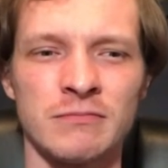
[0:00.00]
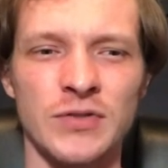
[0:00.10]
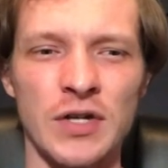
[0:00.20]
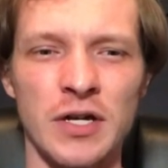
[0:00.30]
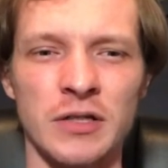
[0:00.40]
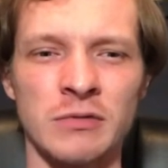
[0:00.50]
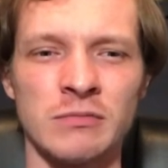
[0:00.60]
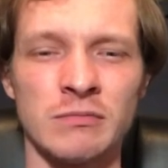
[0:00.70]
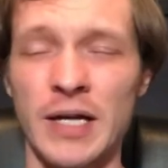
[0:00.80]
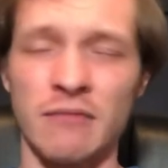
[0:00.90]
So,
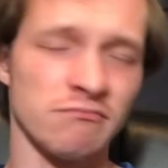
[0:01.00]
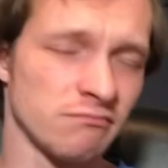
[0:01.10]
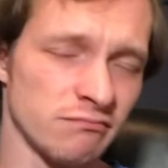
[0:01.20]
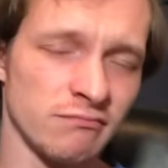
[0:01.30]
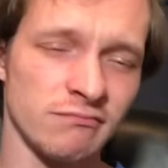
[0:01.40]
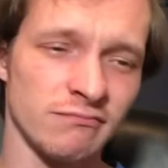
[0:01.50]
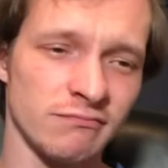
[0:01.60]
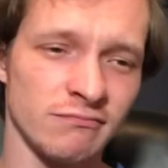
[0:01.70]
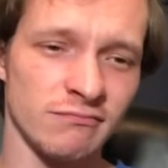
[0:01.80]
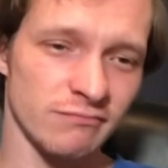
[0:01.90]
but yeah.
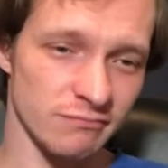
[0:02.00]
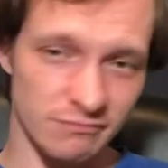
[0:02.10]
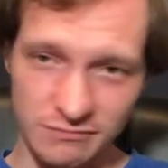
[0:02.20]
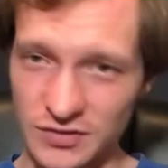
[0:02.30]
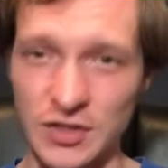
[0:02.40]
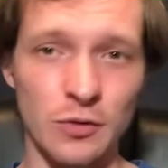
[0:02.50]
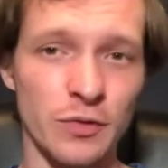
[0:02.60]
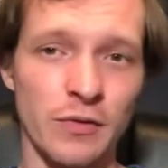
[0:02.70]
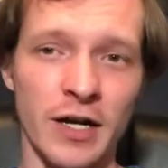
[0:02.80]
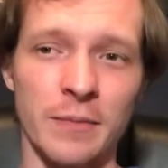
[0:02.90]
Still
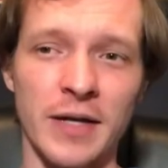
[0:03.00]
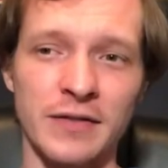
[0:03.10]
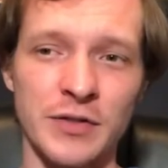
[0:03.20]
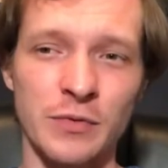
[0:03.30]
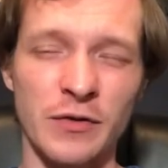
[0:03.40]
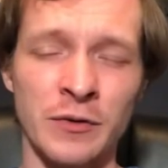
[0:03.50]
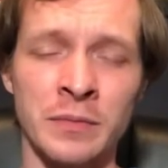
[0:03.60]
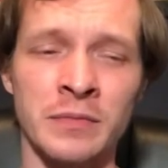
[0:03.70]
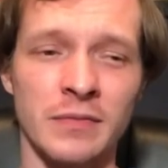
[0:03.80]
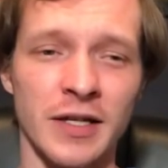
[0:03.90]
would recommend this
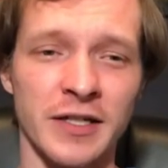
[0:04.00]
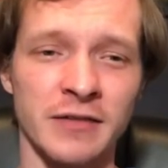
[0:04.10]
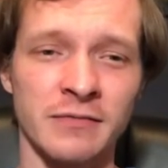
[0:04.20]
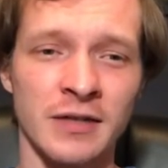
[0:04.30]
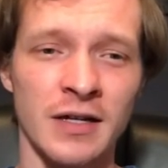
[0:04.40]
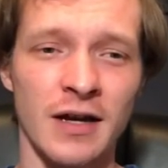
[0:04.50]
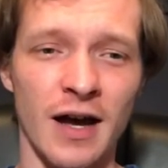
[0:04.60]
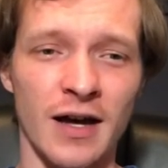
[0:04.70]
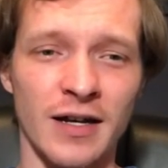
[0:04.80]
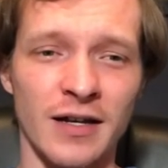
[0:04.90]
film. Like,
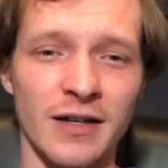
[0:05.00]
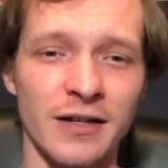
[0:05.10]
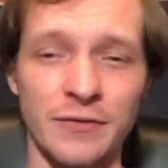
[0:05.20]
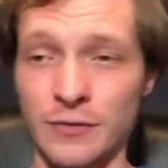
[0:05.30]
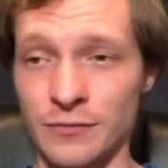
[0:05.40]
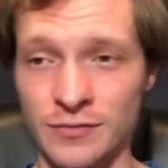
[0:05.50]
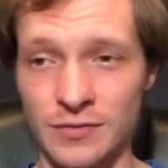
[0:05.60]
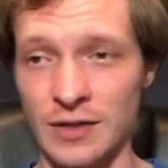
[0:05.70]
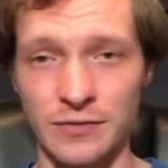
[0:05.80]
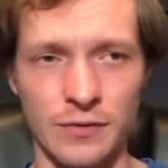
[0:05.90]
if
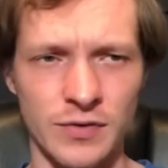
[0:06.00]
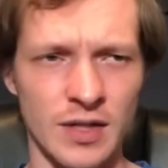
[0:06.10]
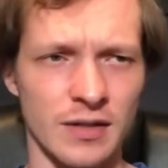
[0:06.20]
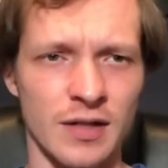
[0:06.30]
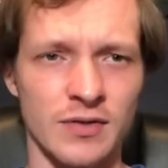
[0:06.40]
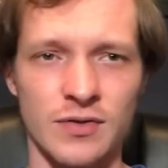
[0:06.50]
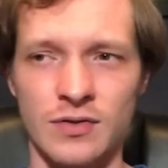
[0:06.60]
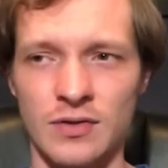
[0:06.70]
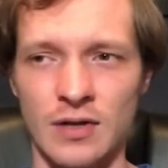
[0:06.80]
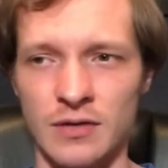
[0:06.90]
you've seen
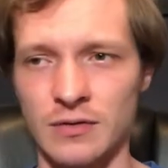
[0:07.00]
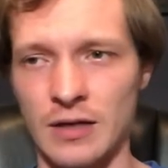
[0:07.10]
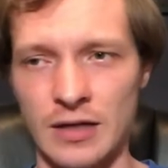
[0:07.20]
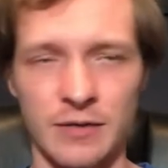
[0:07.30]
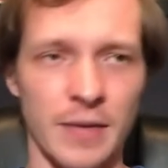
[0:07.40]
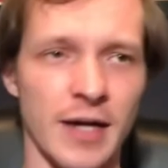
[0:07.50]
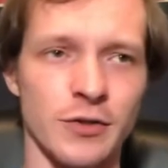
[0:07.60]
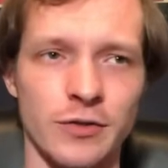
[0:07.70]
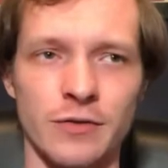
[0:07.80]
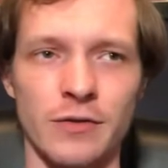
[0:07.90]
this, I
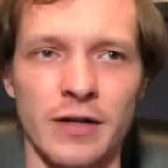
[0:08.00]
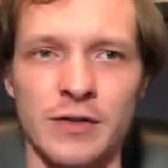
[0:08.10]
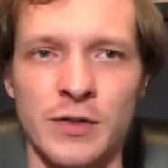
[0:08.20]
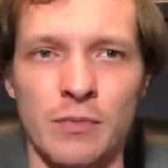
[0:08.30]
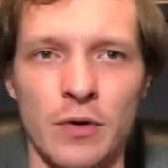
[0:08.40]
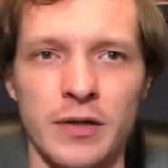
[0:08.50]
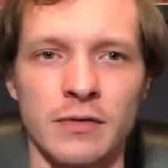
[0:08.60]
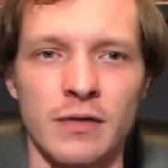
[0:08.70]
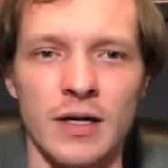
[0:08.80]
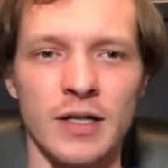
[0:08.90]
imagine you're at this
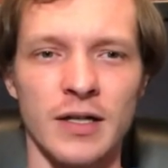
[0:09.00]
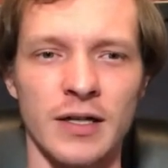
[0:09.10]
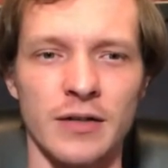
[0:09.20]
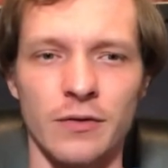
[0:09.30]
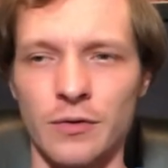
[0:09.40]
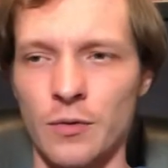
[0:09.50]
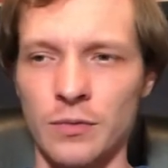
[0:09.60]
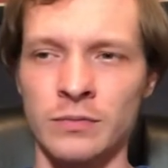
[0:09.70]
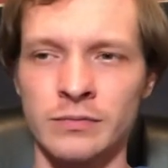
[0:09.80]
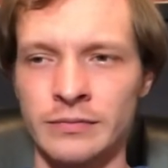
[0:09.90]
point. I don't
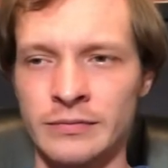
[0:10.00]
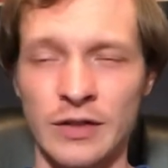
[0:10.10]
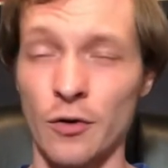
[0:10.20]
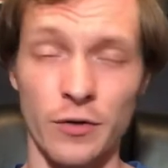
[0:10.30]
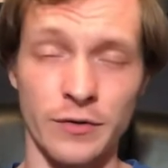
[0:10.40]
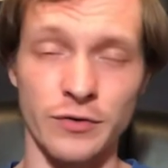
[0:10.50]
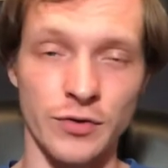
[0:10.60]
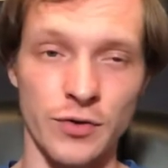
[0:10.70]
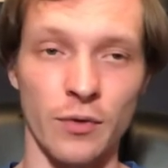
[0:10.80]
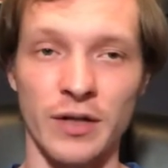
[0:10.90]
know, or you
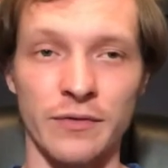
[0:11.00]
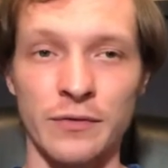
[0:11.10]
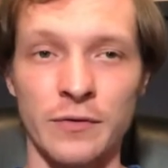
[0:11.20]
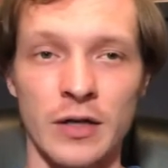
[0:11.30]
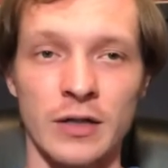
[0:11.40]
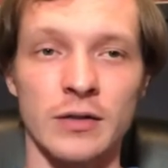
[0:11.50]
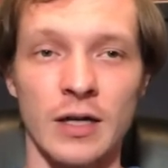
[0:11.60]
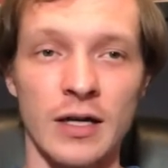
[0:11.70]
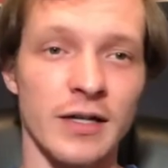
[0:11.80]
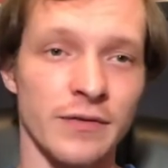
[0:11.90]
just don't give a fuck
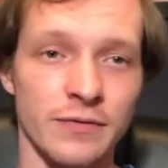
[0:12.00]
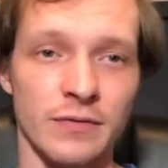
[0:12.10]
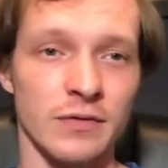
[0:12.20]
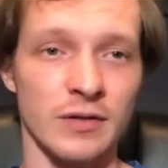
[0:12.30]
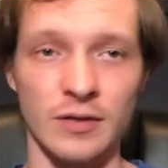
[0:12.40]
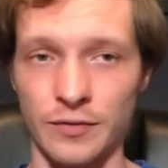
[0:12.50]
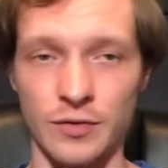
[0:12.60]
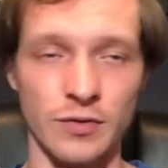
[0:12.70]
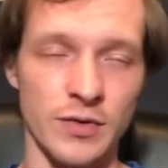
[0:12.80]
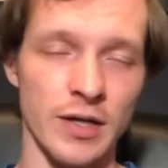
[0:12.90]
if
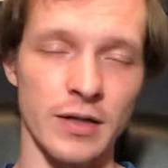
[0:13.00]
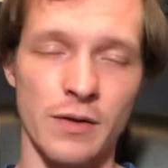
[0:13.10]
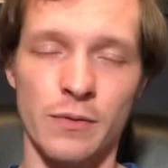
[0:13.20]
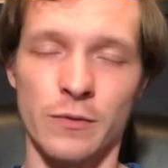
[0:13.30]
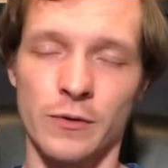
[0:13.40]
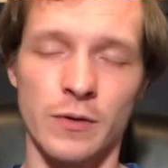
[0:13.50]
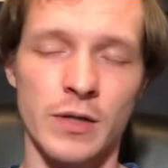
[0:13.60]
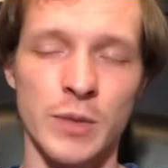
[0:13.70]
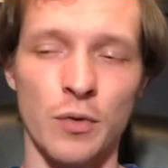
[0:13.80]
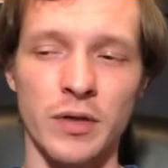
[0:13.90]
you stayed through to
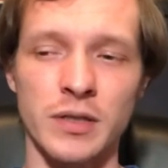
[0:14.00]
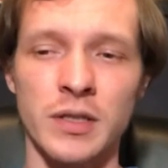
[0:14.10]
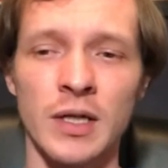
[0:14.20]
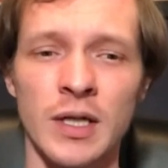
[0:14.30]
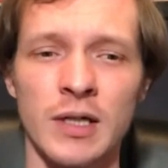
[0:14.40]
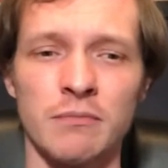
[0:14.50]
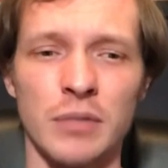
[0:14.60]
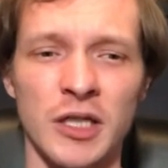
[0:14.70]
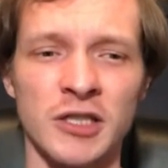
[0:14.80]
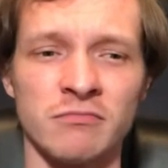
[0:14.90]
this point.
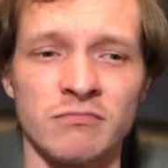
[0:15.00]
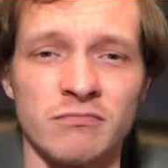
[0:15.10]
But